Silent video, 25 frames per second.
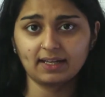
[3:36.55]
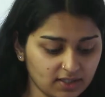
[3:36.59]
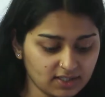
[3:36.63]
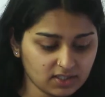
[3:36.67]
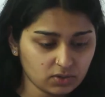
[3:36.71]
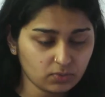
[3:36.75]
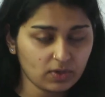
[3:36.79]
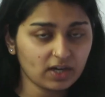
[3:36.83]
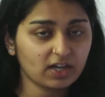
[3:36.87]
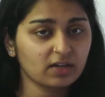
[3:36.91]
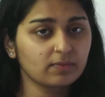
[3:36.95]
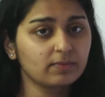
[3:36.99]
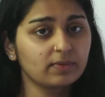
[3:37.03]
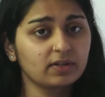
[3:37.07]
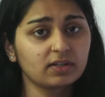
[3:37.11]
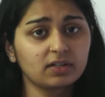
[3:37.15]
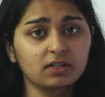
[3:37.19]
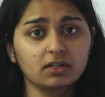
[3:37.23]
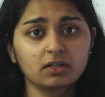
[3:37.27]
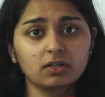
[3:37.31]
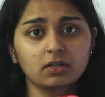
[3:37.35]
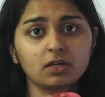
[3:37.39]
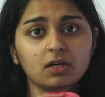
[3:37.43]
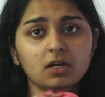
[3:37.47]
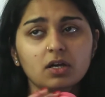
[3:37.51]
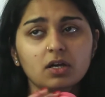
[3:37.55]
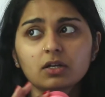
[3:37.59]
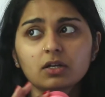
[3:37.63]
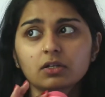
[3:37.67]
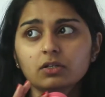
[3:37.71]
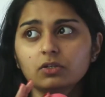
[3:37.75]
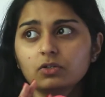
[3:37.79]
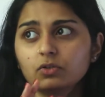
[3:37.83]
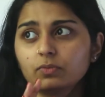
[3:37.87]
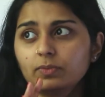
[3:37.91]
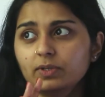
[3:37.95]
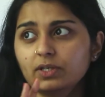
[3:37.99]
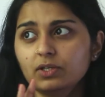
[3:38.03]
It's recommended
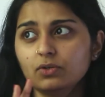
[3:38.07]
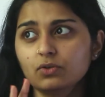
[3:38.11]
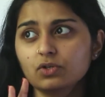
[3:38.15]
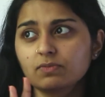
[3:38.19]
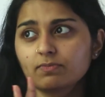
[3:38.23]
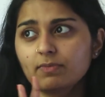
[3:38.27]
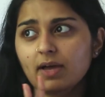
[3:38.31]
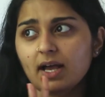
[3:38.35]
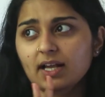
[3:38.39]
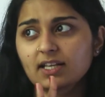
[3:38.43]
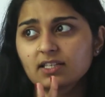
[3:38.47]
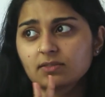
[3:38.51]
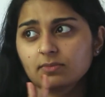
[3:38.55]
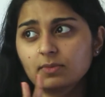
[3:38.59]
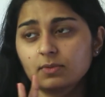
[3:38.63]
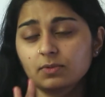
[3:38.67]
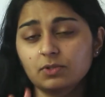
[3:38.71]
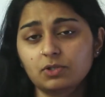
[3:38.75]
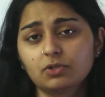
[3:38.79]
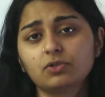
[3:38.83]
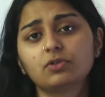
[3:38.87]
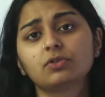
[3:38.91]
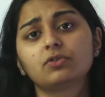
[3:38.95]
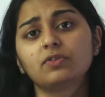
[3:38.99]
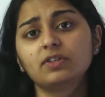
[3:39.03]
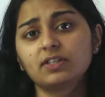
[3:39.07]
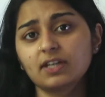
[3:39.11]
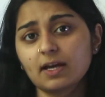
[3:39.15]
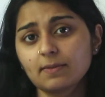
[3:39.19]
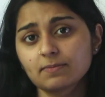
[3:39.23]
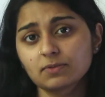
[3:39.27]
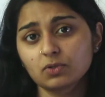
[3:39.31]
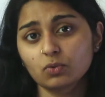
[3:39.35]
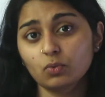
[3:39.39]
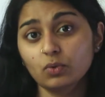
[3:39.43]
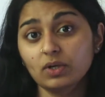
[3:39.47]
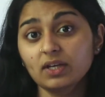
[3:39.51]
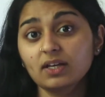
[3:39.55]
to be used maximum 2 to 3
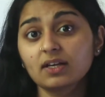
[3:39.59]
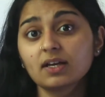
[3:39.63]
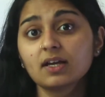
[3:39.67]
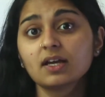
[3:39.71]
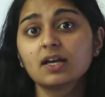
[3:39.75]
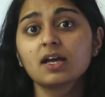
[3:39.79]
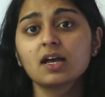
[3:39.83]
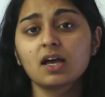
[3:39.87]
times a week.